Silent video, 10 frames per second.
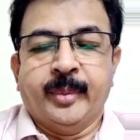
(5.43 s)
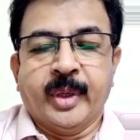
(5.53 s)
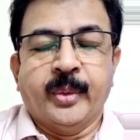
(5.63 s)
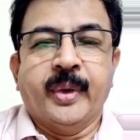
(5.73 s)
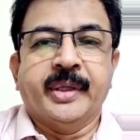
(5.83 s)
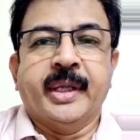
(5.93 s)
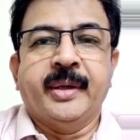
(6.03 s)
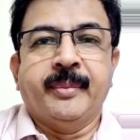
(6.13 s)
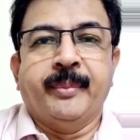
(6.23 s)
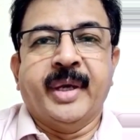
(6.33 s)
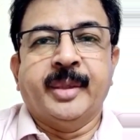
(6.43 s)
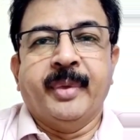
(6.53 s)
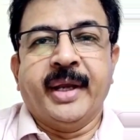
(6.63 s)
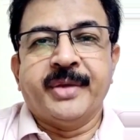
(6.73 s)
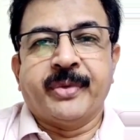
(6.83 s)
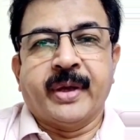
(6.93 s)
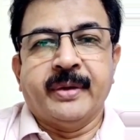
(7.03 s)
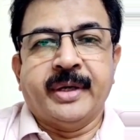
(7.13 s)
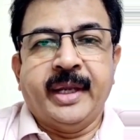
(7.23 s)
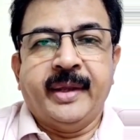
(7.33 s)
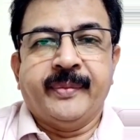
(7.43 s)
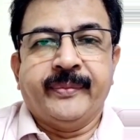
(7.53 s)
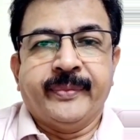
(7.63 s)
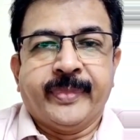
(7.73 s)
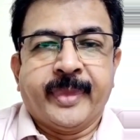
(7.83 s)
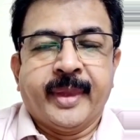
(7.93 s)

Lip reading: am Raghunathan, Mathematics faculty.